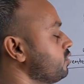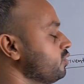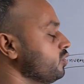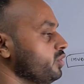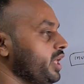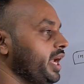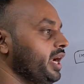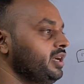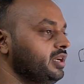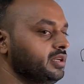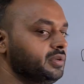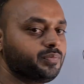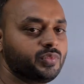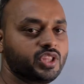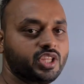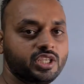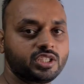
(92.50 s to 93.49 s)
so that
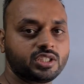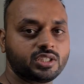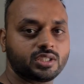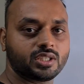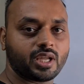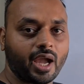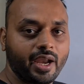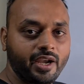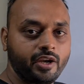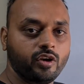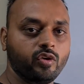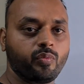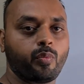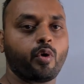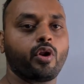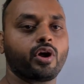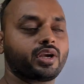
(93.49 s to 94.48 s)
this kind
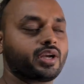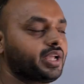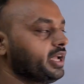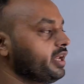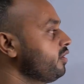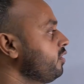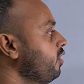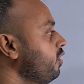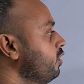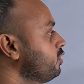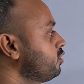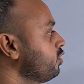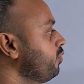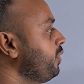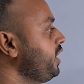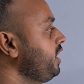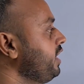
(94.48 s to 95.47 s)
of product can
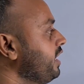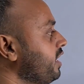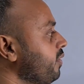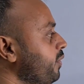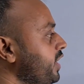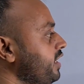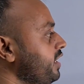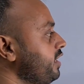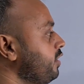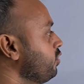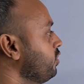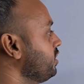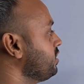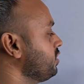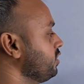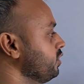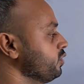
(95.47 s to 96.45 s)
also be recommended to
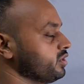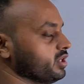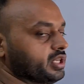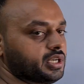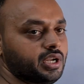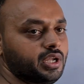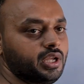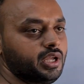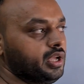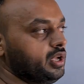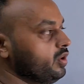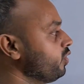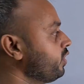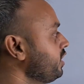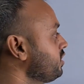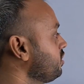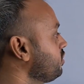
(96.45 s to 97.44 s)
this user.
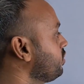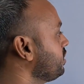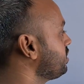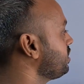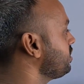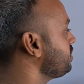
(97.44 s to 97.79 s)
Okay, so this